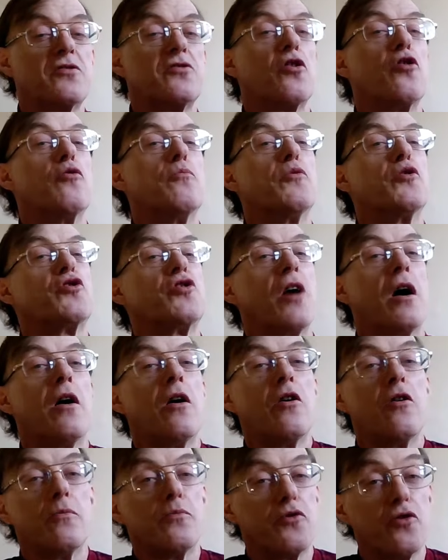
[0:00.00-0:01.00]
so much
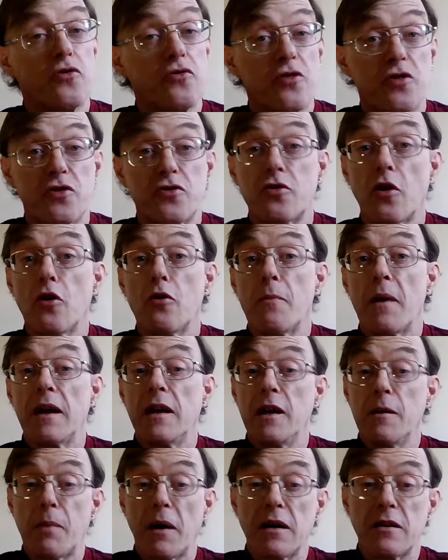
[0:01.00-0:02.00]
harm done to so
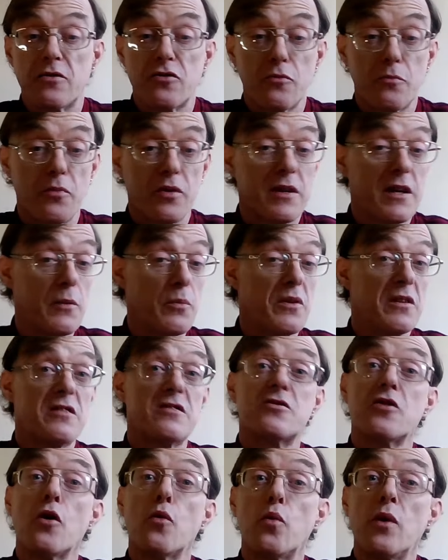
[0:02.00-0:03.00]
many by somebody with
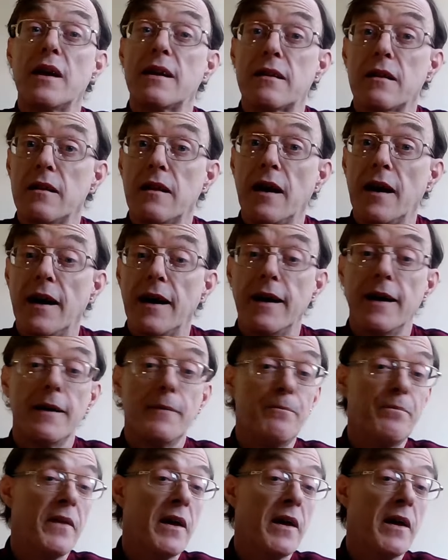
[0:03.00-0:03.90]
so little hair.